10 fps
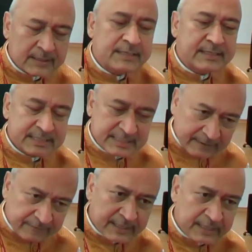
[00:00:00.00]

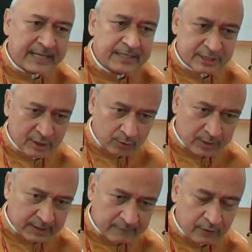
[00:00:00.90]
safety and
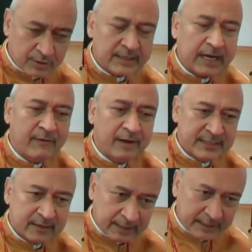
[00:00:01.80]
security for the travel
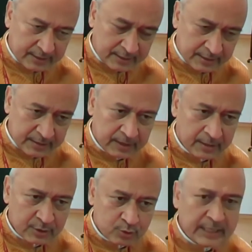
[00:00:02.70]
agent fraternity,
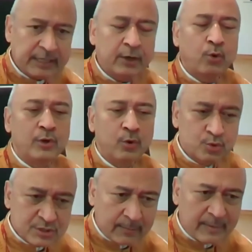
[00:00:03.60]
so that they don't lose
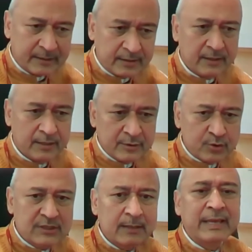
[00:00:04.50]
the money. So
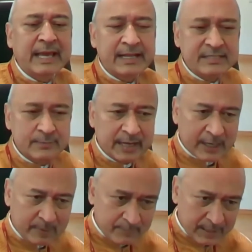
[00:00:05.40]
some mechanism can be built